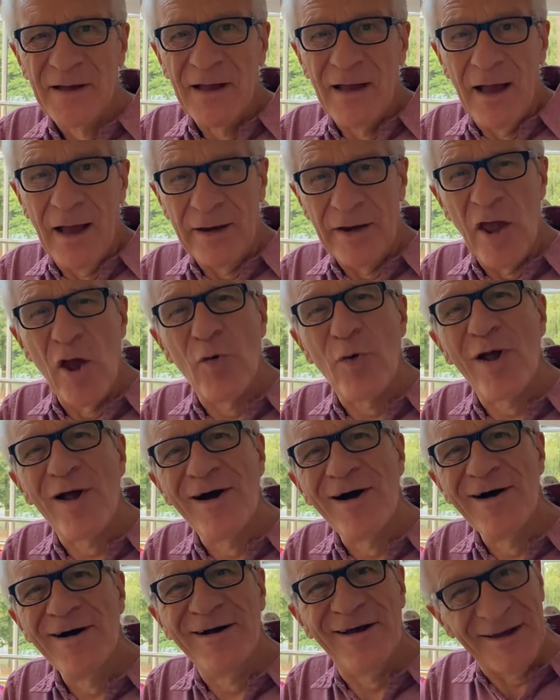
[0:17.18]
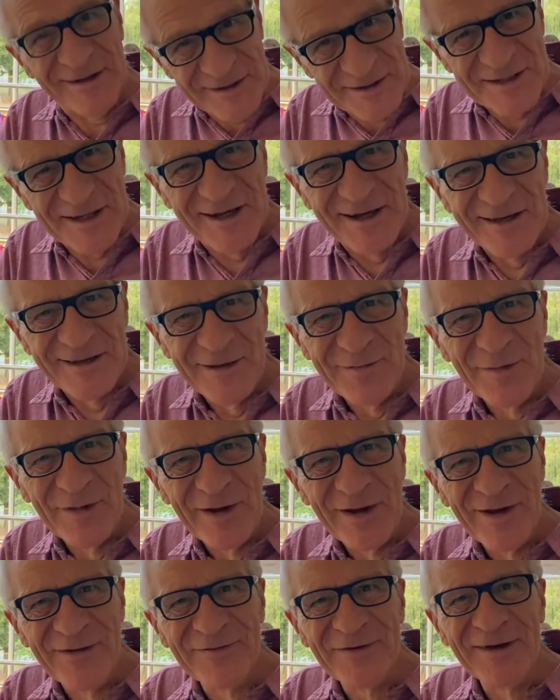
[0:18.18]
And here we are inside the
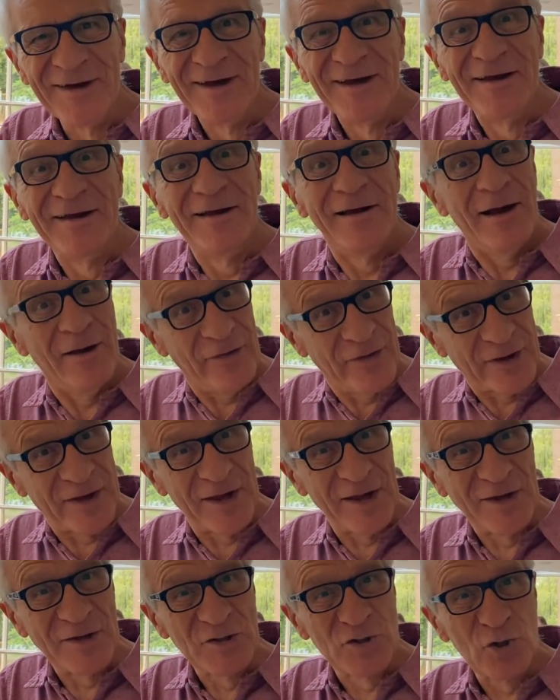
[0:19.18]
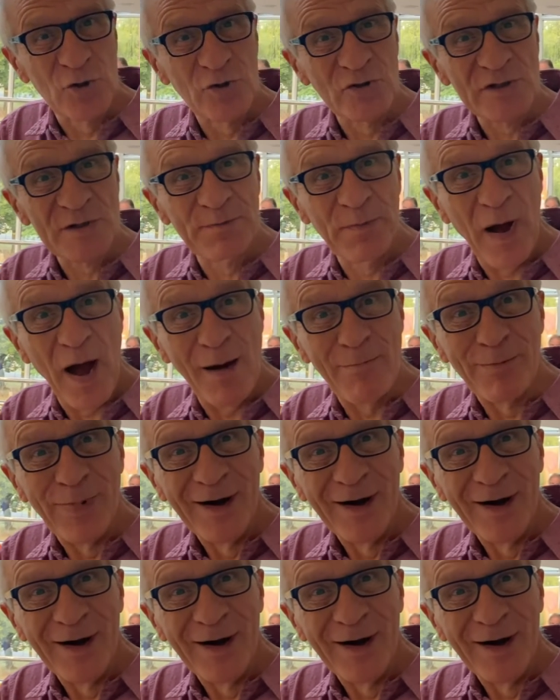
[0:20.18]
Minerva at the King George pub.